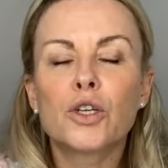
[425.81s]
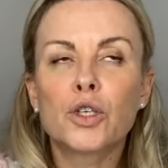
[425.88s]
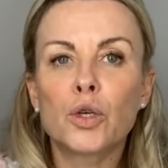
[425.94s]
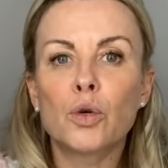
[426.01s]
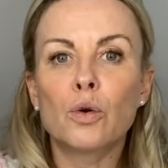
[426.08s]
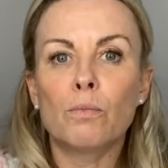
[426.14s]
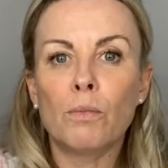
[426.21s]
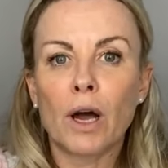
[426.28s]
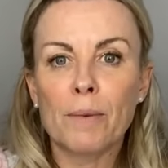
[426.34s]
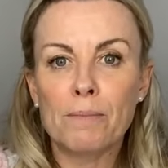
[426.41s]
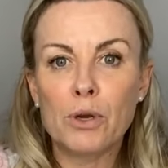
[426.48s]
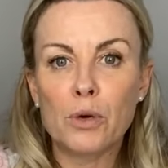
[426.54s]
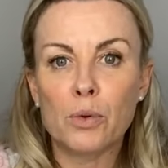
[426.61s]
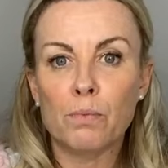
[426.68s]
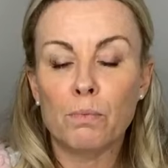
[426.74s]
to my
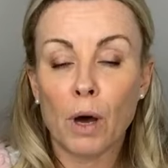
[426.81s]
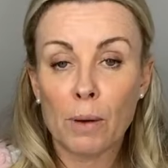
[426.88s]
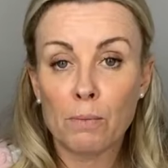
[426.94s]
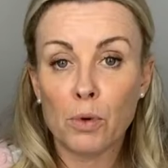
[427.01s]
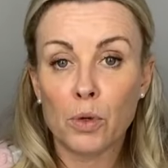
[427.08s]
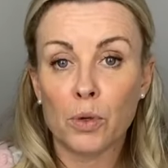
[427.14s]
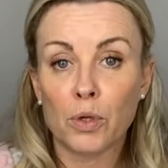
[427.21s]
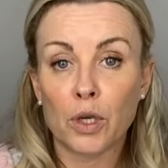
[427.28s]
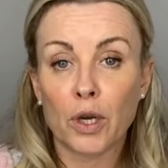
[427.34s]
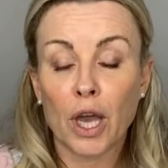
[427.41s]
mood.